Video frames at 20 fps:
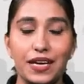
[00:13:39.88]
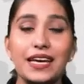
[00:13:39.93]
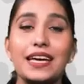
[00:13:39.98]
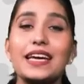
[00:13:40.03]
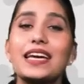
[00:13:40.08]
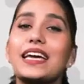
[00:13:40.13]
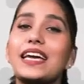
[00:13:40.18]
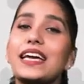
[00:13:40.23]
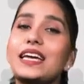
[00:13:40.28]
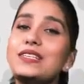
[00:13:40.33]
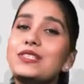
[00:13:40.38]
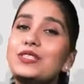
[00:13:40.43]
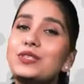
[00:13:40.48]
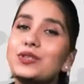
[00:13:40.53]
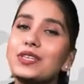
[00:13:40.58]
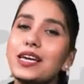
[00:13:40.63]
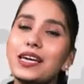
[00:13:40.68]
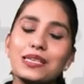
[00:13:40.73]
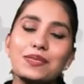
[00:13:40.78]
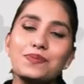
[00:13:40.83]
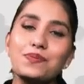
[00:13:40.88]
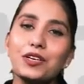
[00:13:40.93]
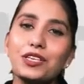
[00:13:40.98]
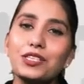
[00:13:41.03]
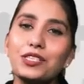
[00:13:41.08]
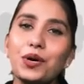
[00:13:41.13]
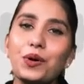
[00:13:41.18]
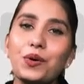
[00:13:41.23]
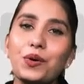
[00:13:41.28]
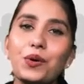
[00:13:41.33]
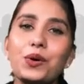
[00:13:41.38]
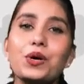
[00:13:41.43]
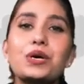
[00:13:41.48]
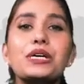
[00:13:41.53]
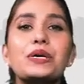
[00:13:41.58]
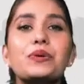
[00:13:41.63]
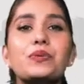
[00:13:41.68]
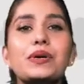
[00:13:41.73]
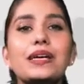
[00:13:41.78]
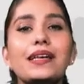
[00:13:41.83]
In today's video,
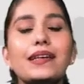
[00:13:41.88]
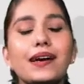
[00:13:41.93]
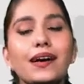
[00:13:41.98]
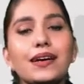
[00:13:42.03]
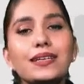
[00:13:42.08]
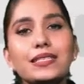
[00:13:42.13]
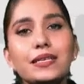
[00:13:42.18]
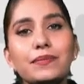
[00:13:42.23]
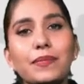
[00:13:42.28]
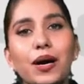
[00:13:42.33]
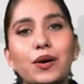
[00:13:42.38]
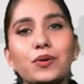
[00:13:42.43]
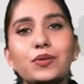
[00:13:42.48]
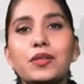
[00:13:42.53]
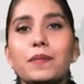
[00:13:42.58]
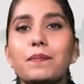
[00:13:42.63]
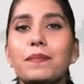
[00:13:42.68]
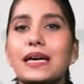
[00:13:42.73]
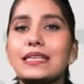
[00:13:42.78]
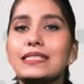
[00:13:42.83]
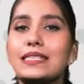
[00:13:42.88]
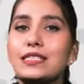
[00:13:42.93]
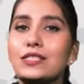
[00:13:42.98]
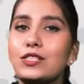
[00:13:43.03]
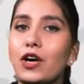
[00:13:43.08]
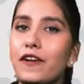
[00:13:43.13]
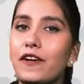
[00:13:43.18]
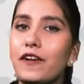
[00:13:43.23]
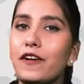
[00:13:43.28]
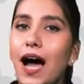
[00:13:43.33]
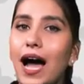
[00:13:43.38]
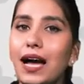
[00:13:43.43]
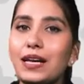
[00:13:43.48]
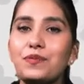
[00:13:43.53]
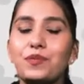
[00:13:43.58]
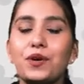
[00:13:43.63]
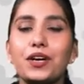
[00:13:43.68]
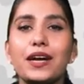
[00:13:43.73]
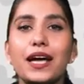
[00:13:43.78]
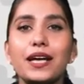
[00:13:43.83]
we learned about the basics of
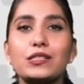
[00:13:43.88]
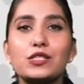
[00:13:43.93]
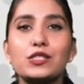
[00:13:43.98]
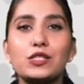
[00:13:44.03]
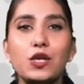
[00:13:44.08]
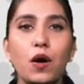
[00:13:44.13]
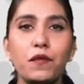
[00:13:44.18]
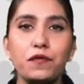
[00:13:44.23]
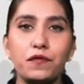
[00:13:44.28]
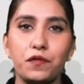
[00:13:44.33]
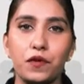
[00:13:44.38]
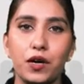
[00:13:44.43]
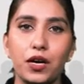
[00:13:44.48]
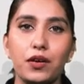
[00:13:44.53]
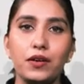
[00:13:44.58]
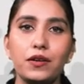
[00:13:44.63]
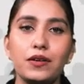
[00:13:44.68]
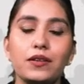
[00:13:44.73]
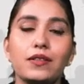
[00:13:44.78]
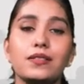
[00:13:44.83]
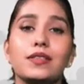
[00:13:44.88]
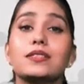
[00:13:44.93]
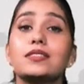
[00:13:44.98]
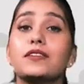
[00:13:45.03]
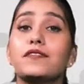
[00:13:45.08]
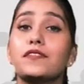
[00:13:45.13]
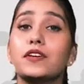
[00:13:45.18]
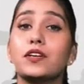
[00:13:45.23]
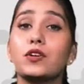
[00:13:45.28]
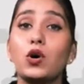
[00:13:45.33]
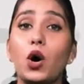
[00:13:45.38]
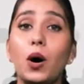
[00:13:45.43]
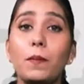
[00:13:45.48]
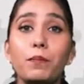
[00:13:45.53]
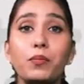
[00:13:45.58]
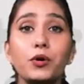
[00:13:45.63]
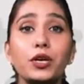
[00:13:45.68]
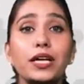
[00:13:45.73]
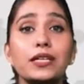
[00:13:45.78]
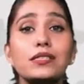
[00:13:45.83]
hardware and software, the different
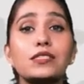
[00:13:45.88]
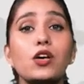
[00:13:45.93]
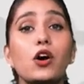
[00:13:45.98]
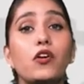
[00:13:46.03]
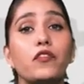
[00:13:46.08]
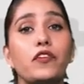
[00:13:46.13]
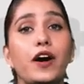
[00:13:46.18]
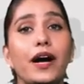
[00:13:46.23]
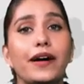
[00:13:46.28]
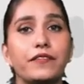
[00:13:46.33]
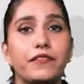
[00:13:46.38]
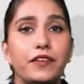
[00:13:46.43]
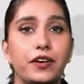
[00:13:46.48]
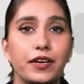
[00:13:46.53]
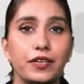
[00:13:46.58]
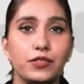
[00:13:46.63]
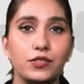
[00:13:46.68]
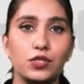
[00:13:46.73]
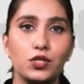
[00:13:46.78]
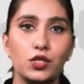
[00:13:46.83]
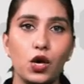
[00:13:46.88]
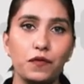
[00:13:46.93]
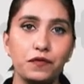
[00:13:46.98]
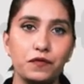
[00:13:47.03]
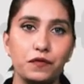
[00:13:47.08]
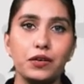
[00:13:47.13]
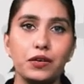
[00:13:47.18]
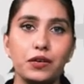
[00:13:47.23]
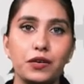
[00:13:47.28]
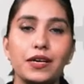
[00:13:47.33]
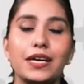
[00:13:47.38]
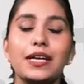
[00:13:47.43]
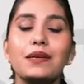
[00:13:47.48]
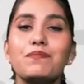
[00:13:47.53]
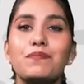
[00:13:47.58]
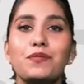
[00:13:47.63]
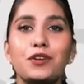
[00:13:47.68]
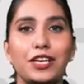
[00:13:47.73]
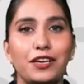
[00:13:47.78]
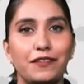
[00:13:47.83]
components of hardware and software in
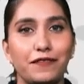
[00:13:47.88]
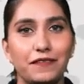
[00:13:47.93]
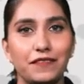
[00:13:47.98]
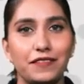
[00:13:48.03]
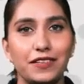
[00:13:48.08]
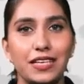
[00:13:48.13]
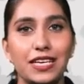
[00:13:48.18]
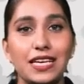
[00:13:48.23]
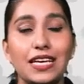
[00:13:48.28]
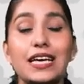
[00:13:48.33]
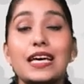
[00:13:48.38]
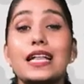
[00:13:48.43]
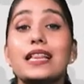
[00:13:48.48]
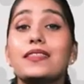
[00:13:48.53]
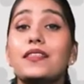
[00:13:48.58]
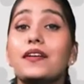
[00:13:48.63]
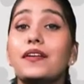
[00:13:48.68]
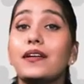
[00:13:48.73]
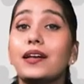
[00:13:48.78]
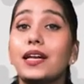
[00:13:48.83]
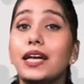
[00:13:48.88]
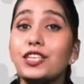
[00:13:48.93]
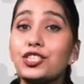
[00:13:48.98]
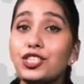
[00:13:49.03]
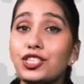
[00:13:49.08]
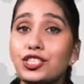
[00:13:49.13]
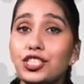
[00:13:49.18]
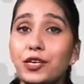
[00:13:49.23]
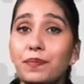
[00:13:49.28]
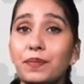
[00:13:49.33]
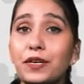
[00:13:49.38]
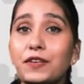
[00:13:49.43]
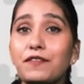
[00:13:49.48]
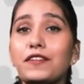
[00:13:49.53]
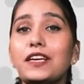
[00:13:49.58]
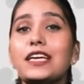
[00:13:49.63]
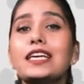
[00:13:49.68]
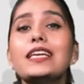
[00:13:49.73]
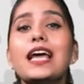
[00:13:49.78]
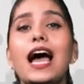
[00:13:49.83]
brief, the relationship
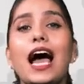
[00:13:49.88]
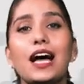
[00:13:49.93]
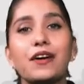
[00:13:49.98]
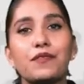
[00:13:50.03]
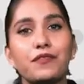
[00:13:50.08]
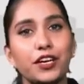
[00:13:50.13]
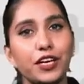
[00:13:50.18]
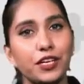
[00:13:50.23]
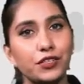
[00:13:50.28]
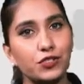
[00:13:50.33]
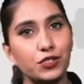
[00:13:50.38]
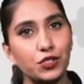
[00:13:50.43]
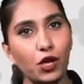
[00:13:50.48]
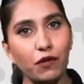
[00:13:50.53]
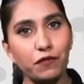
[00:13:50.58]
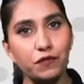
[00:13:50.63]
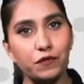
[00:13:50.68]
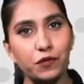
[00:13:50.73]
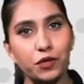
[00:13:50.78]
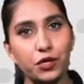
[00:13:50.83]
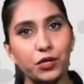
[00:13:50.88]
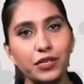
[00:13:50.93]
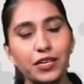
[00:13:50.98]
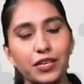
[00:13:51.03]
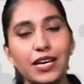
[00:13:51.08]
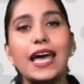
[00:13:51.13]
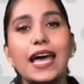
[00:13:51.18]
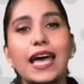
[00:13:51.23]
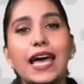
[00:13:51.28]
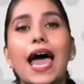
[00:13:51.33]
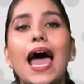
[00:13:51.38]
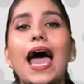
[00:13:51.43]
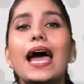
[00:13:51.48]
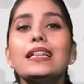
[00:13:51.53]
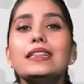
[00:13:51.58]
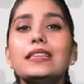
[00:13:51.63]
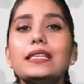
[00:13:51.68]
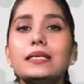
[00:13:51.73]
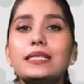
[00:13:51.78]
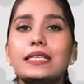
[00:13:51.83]
between hardware and software, and
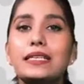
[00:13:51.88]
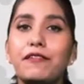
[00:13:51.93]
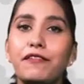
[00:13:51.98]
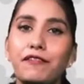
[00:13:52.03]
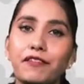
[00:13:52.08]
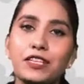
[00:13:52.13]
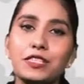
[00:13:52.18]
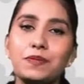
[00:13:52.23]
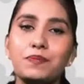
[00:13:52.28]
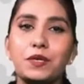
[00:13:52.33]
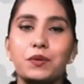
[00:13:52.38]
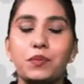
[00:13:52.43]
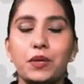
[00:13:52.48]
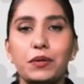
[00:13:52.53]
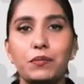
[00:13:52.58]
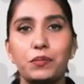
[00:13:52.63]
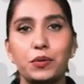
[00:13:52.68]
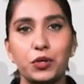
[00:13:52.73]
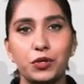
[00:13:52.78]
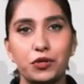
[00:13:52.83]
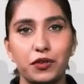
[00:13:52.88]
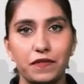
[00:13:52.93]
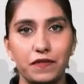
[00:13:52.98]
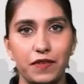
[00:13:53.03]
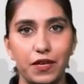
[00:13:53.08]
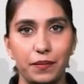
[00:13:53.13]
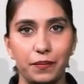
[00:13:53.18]
the difference between both of them.